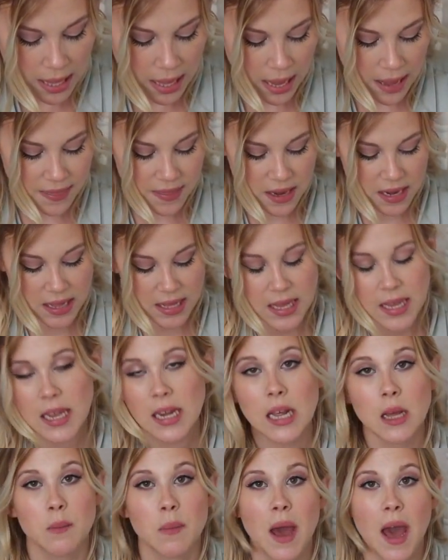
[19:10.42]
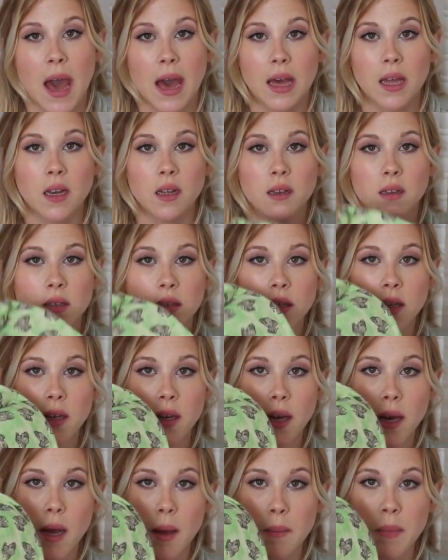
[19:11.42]
And then a heating pad.
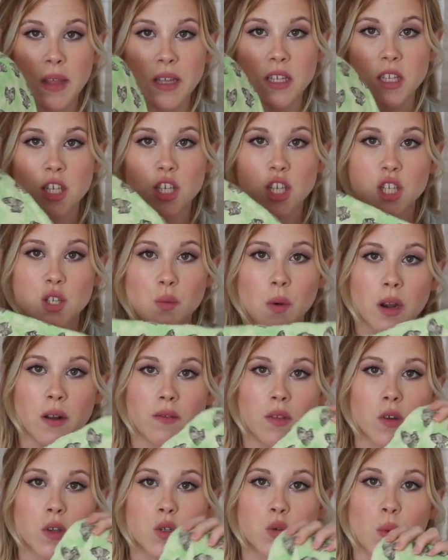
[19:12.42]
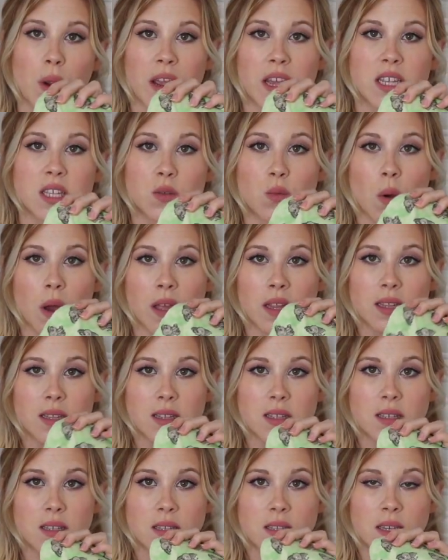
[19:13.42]
This is just one of those rice
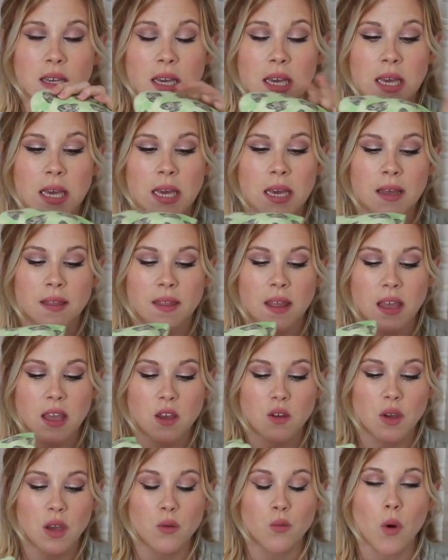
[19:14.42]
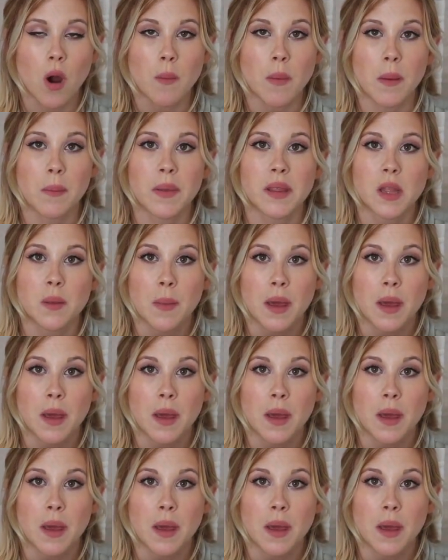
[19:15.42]
ones that you can warm up in the